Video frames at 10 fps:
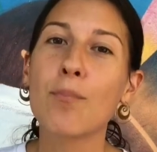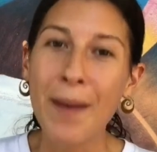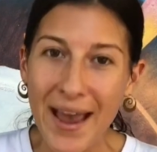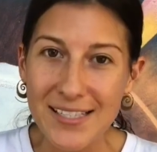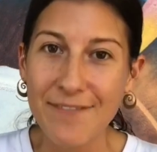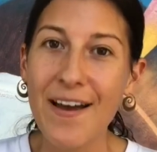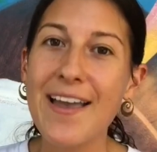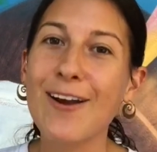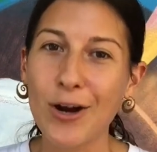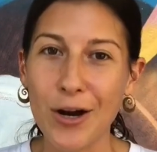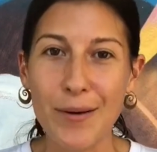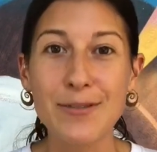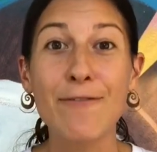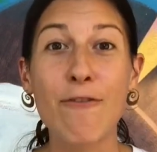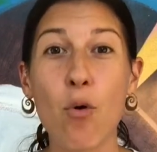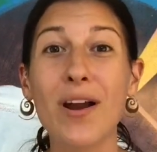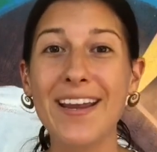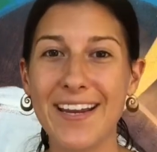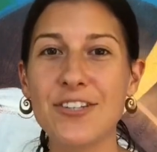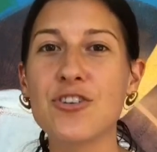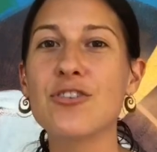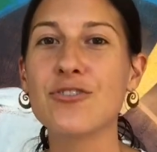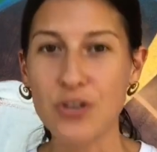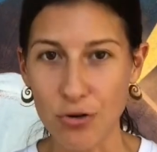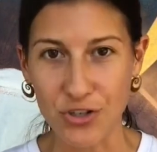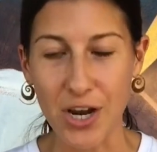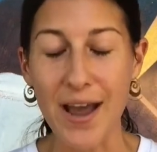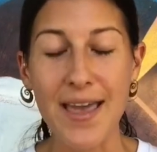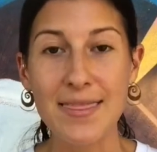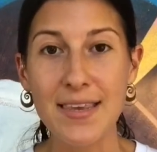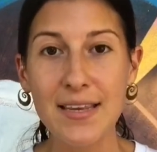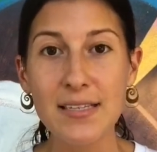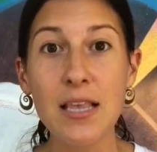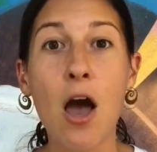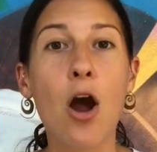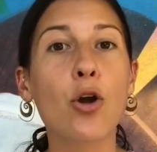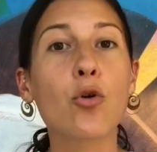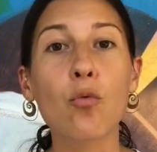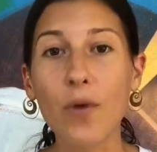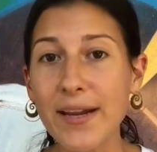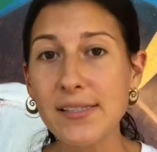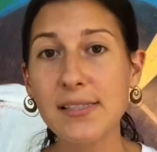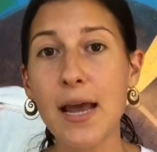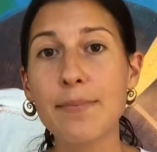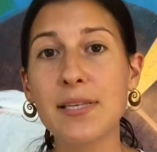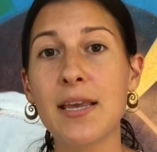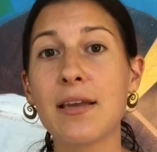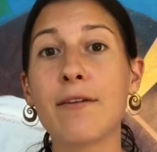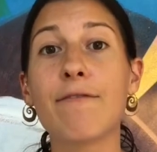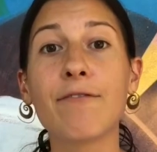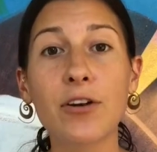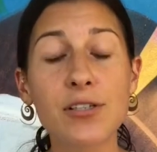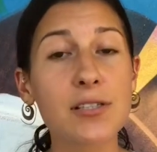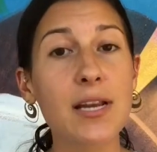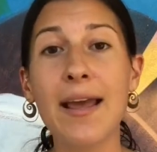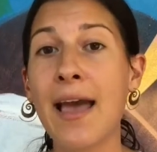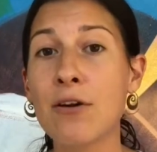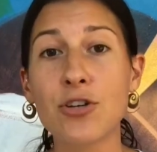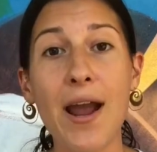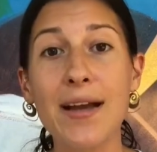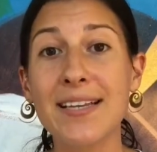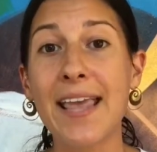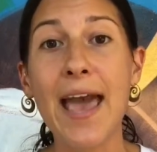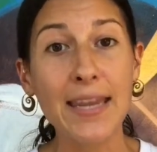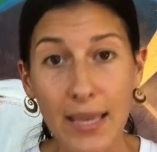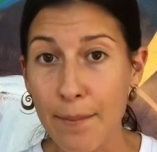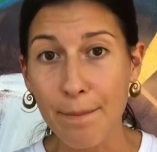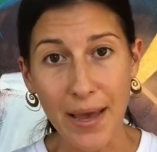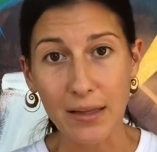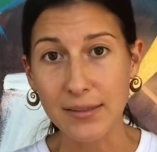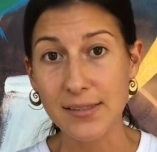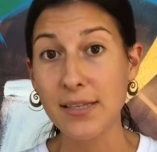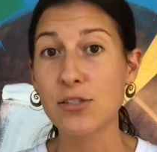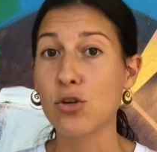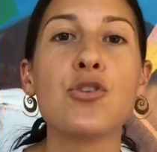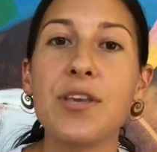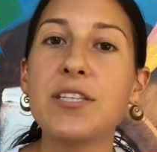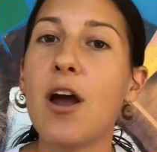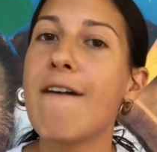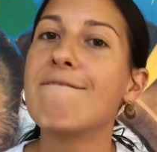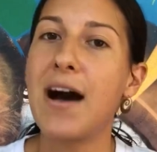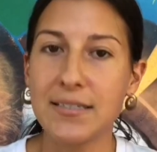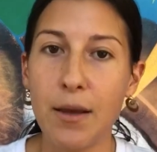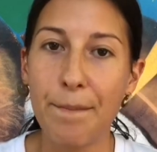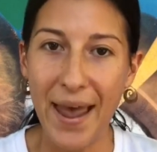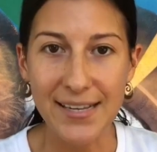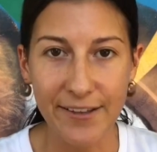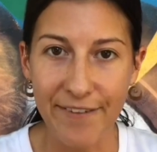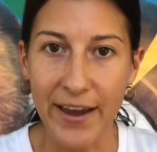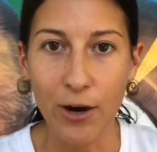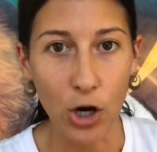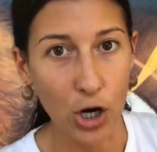pacifying herbs for each dosha, and these are great steps in first counteracting any imbalances. So these are Vata pacifying